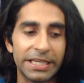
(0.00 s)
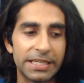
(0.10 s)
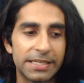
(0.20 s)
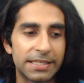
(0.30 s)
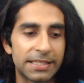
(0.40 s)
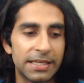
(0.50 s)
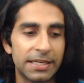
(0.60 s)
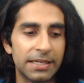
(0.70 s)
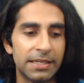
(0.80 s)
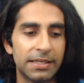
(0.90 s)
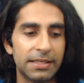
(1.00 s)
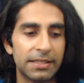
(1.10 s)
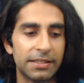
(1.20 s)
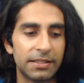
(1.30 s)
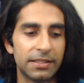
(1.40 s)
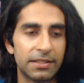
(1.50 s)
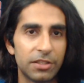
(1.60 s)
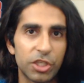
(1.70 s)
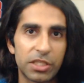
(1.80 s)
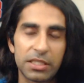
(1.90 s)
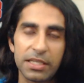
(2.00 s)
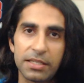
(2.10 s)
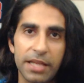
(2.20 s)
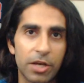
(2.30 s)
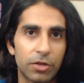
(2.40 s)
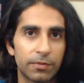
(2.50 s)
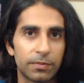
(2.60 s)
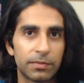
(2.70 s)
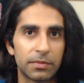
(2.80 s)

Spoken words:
is just sit down